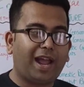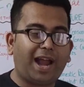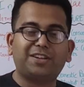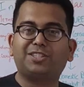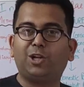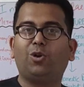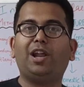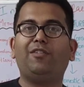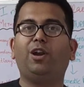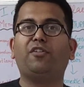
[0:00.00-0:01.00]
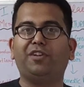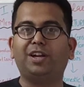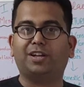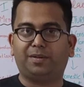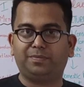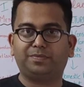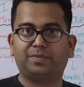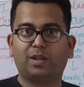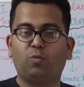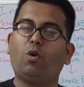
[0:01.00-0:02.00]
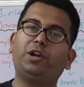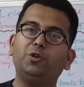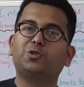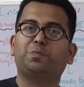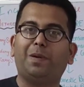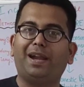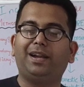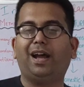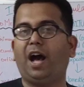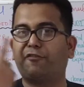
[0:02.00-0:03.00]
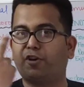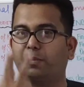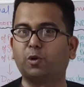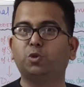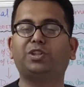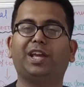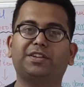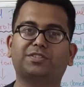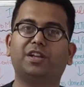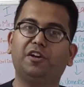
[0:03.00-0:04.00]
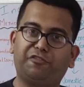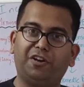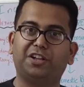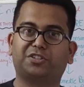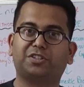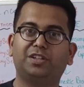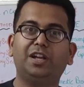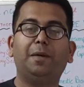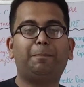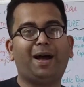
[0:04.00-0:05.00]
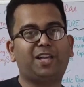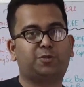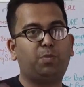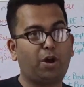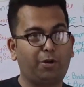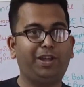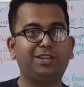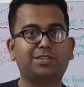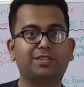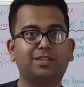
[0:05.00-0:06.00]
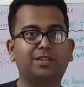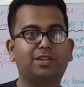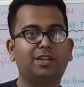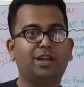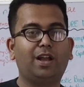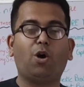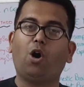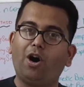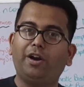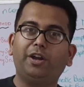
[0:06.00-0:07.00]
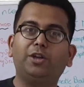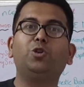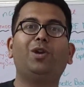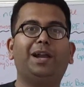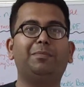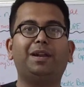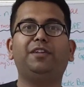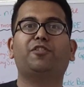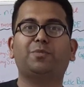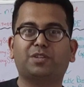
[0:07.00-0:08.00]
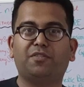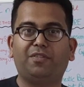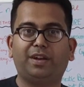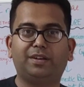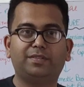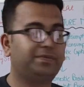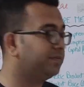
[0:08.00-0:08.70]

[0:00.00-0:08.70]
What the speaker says: At zero level of income, what you spend are from two things. First, past borrowings or you lend money from someone.